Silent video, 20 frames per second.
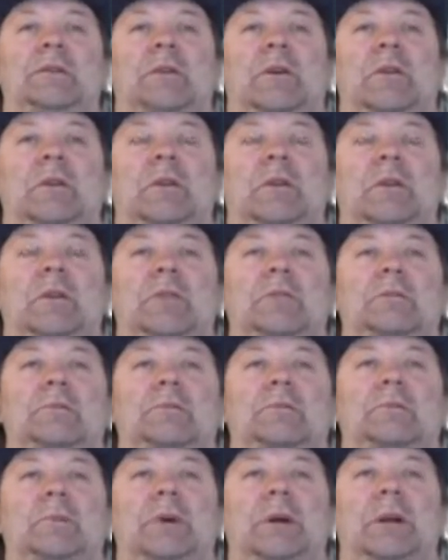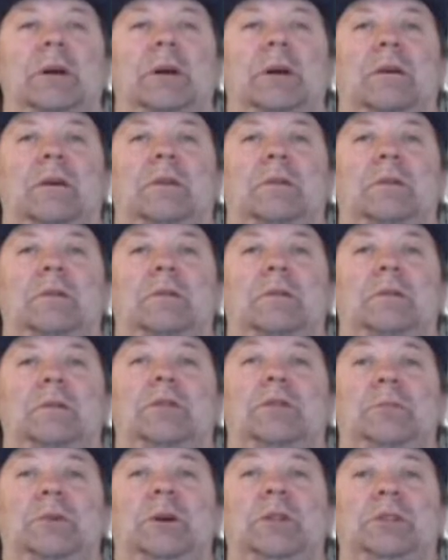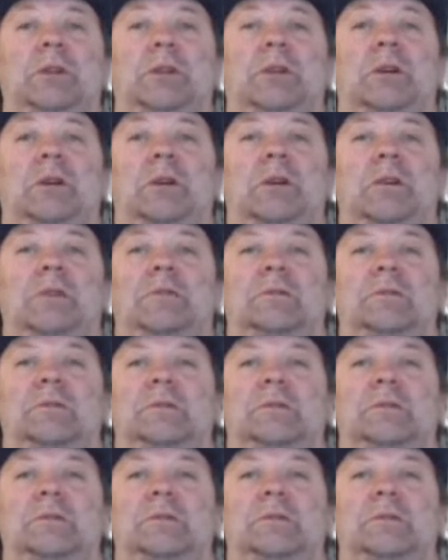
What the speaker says: All good, but too much yogurt